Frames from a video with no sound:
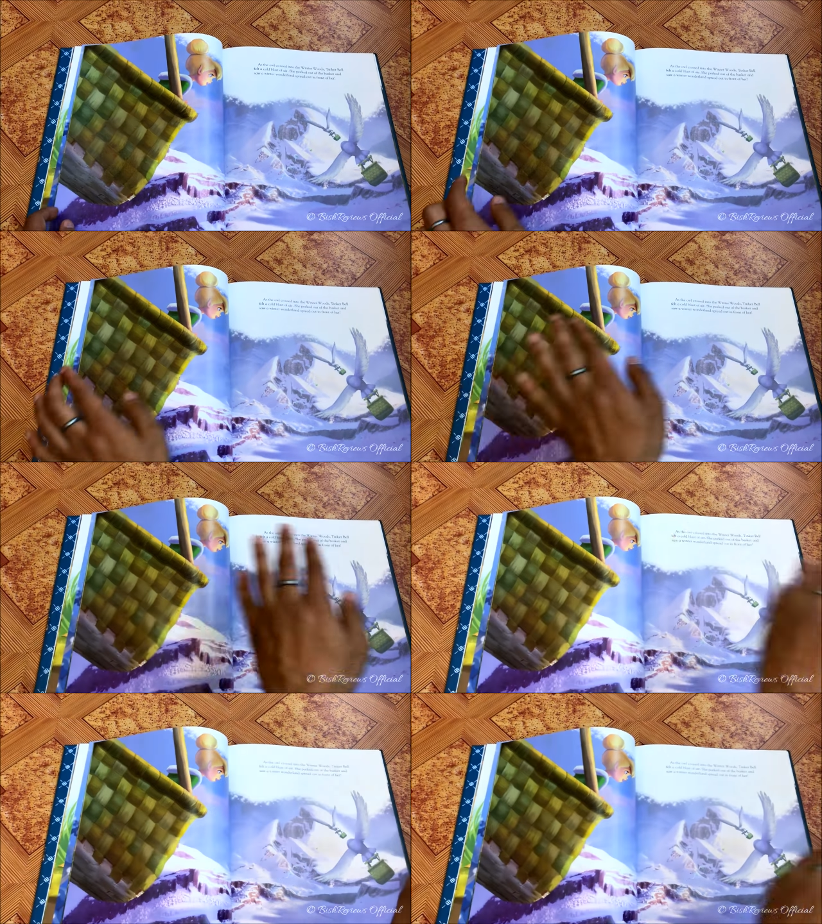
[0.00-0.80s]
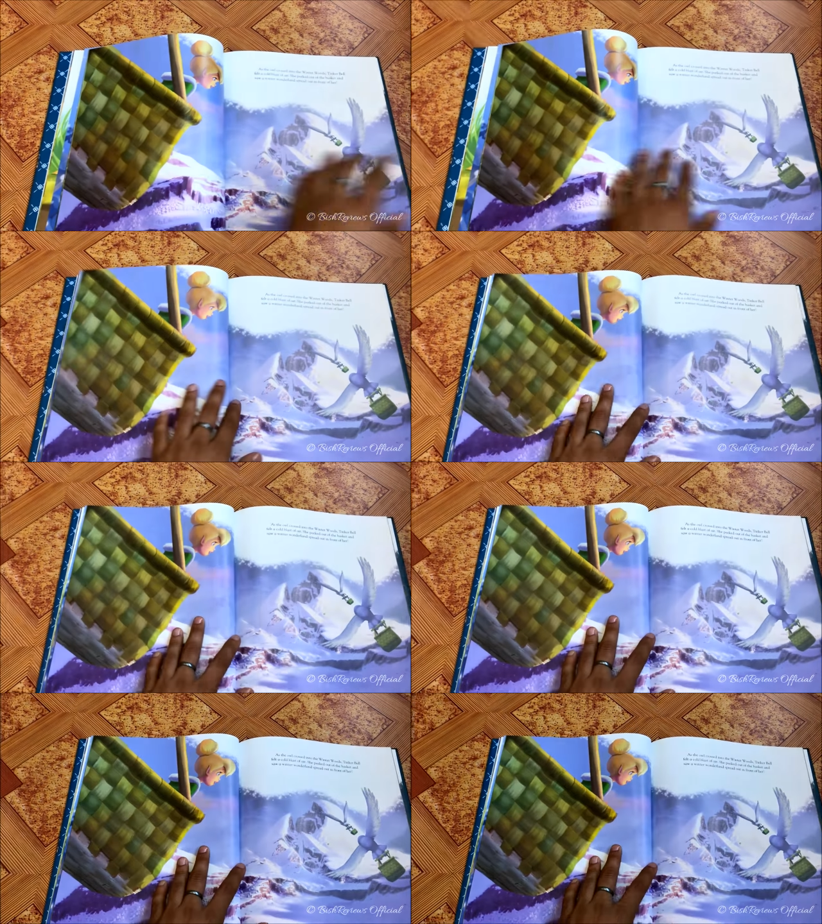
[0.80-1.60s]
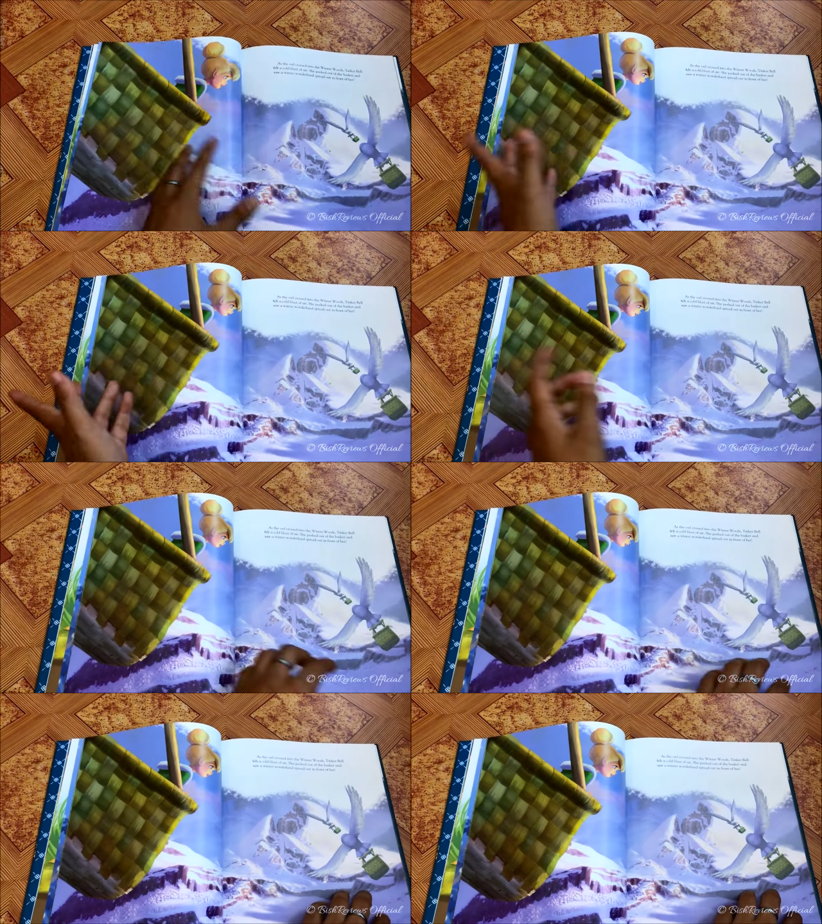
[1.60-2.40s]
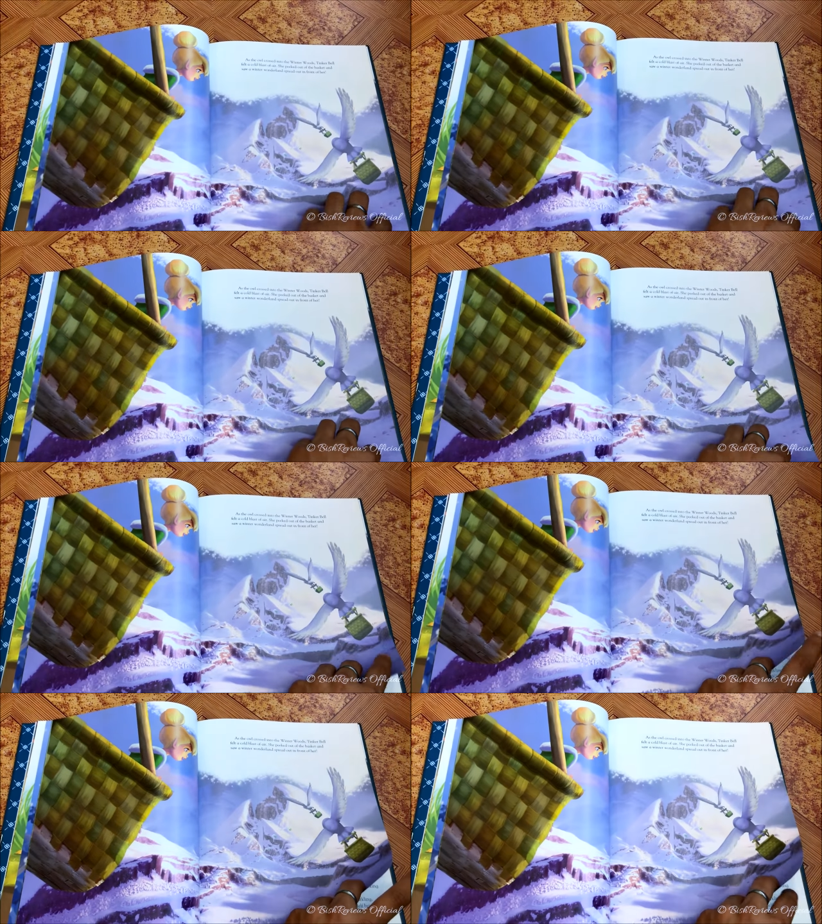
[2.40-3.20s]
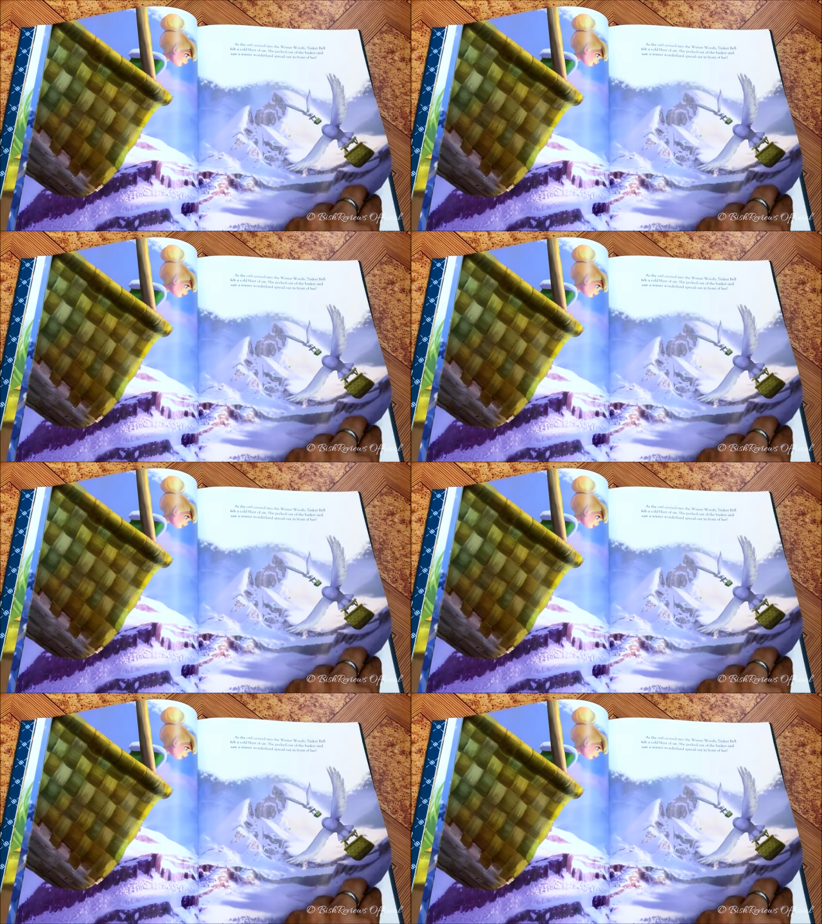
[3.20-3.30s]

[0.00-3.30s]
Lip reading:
(no speaker visible)